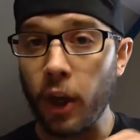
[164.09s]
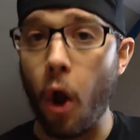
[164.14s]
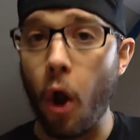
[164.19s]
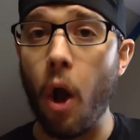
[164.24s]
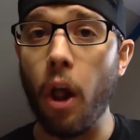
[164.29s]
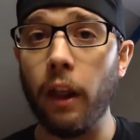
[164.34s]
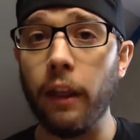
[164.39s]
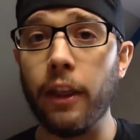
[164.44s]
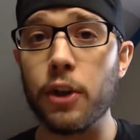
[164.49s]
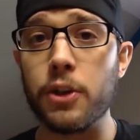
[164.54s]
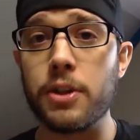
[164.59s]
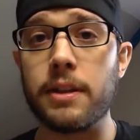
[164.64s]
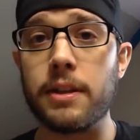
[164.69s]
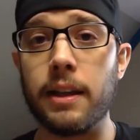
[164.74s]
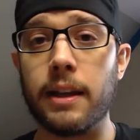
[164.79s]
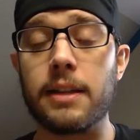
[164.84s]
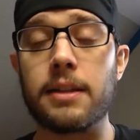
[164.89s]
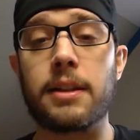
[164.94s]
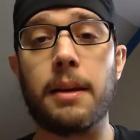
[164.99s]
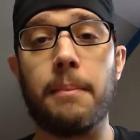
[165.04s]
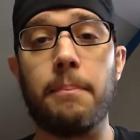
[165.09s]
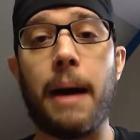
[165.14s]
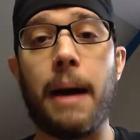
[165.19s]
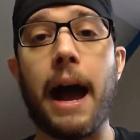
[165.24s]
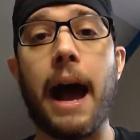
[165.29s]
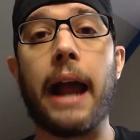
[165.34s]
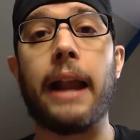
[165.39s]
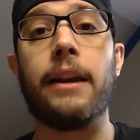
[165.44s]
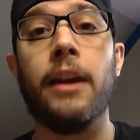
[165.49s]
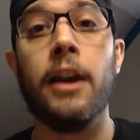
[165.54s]
All those things
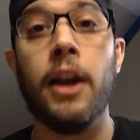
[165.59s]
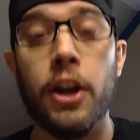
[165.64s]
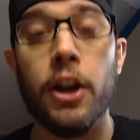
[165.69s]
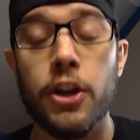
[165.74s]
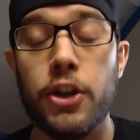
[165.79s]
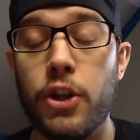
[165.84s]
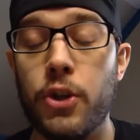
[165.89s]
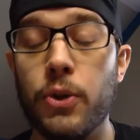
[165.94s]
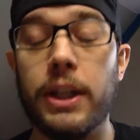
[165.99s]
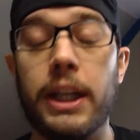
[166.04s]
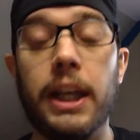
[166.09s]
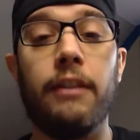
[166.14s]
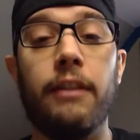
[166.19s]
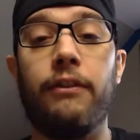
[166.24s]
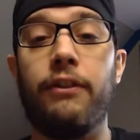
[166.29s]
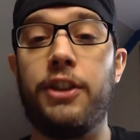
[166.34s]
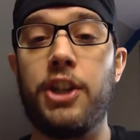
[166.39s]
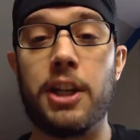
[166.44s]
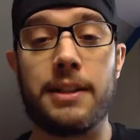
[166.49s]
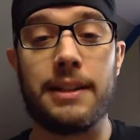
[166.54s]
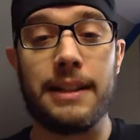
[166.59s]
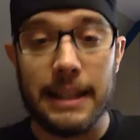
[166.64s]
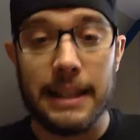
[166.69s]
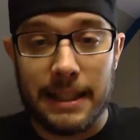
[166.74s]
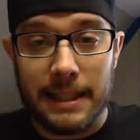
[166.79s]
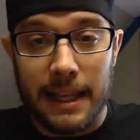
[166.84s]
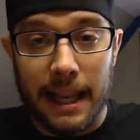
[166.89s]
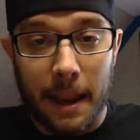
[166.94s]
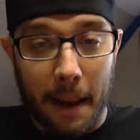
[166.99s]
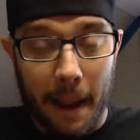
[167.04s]
combined to give just
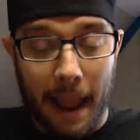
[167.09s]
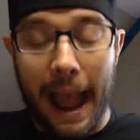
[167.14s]
this